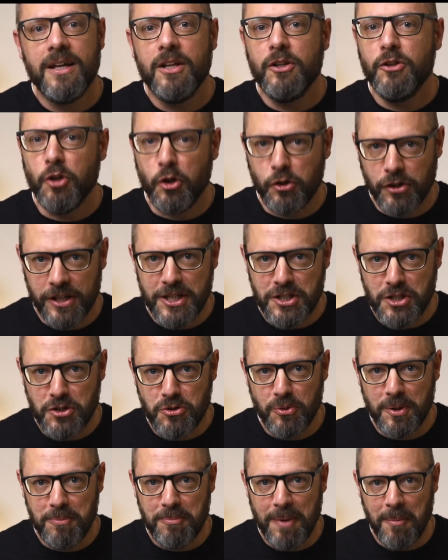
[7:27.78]
Not easy
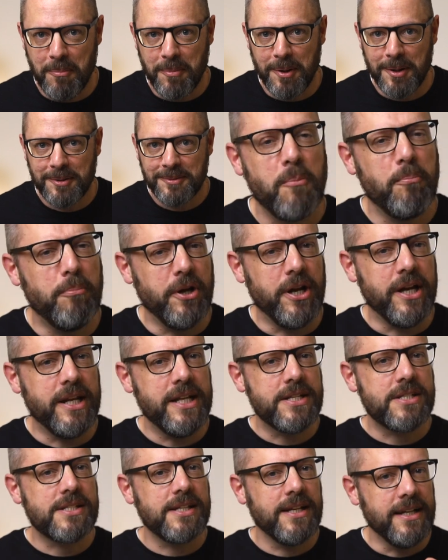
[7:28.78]
to remember, but it
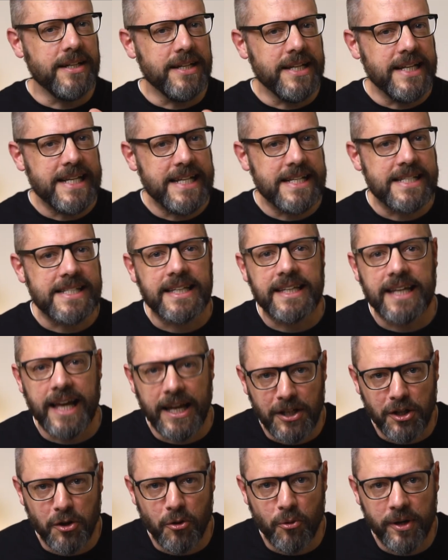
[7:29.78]
is an easy
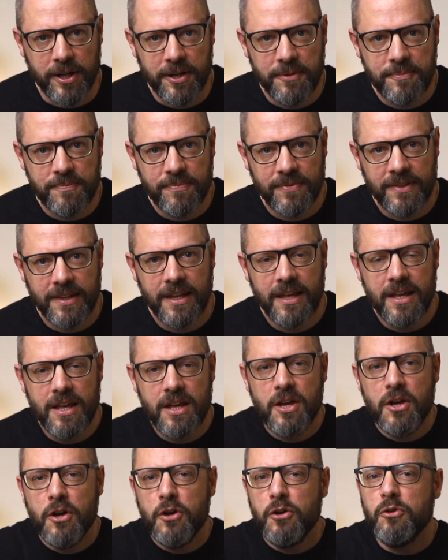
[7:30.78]
category.
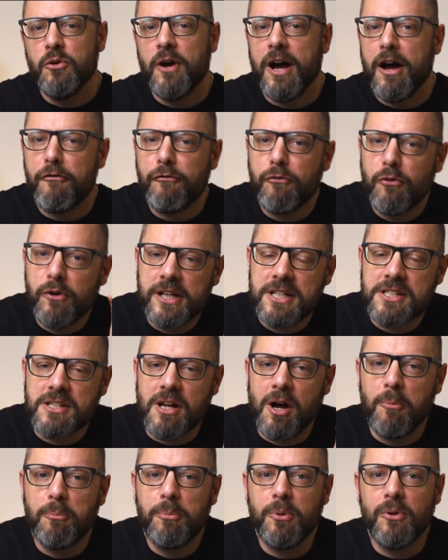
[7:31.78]
You have, for
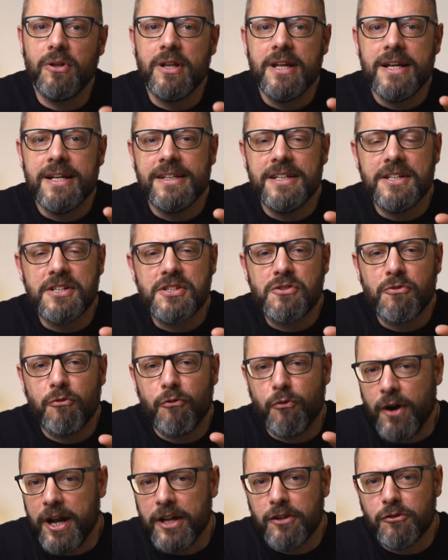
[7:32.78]
example, this
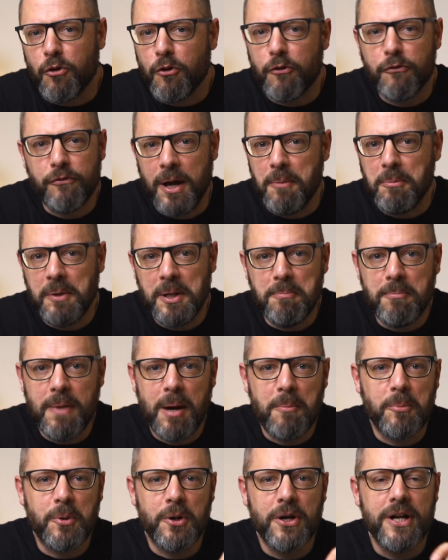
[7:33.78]
friend or family
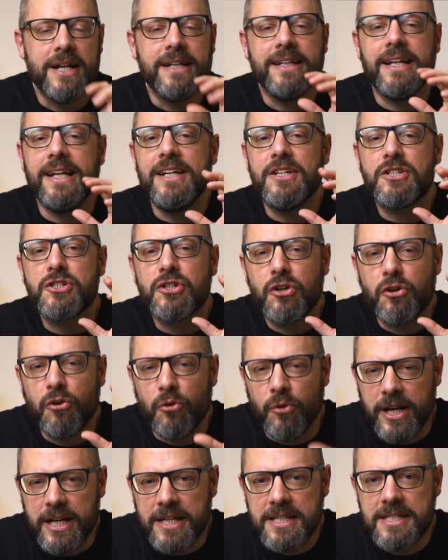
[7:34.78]
member that is
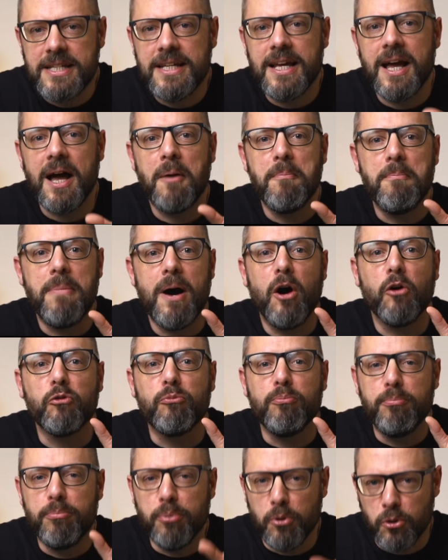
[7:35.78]
crazy about
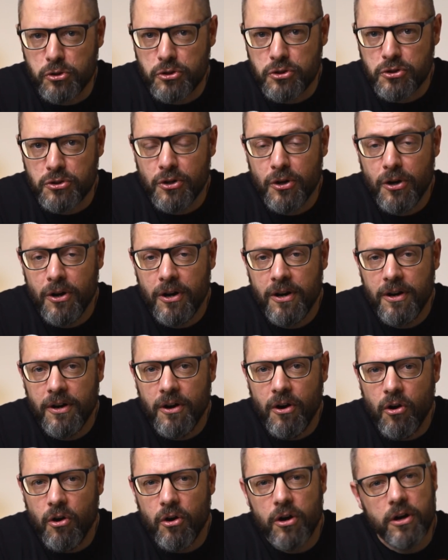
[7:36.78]
books
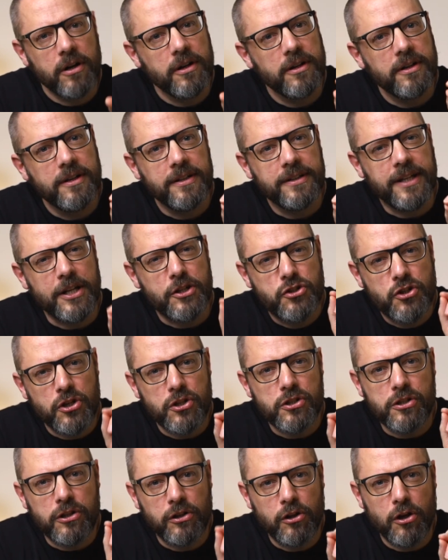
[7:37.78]
or that
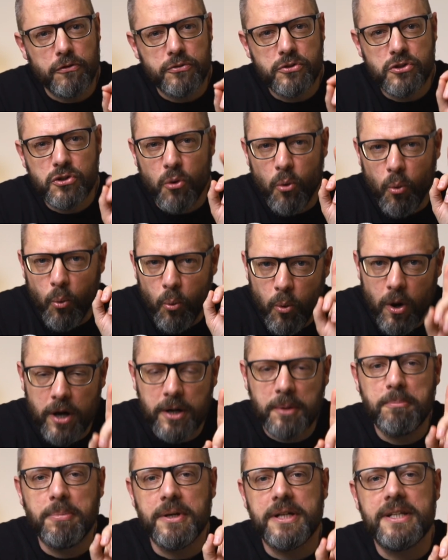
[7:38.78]
just loves
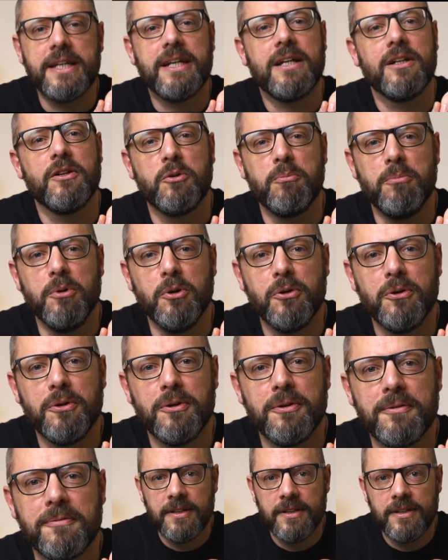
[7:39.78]
one particular book.